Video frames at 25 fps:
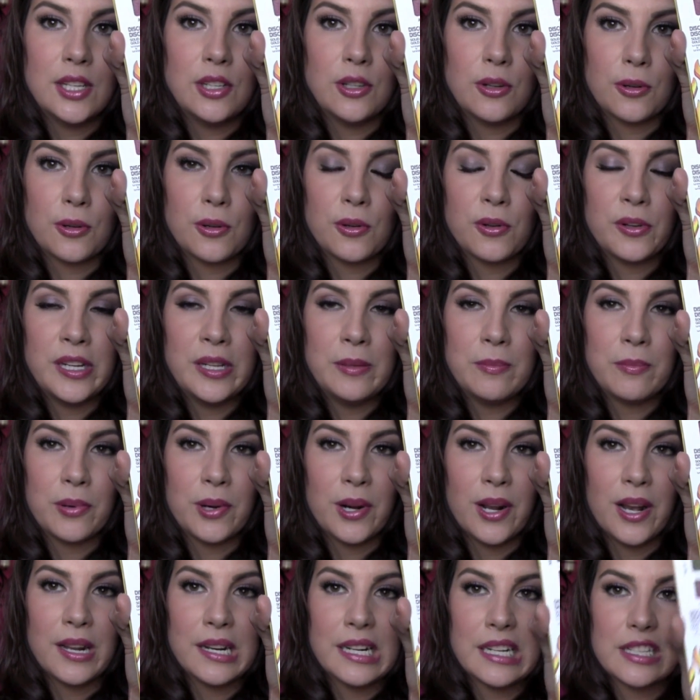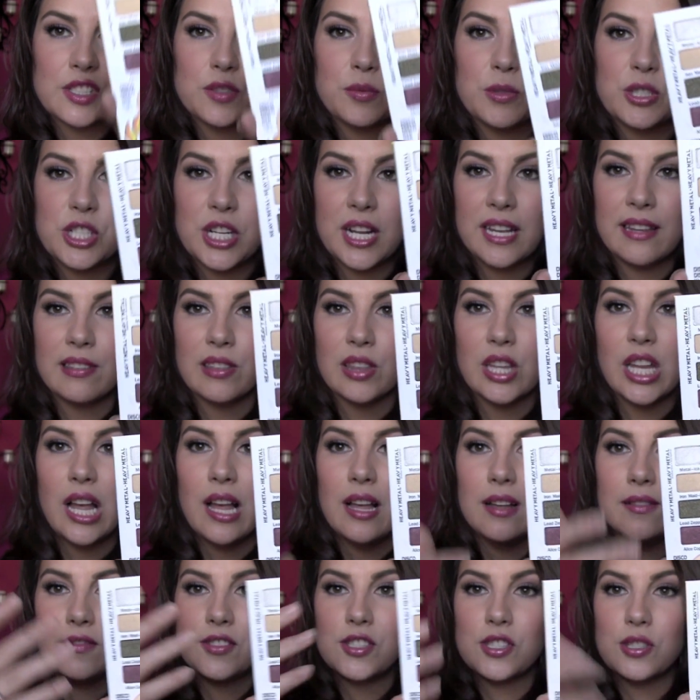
your cream products, which I love.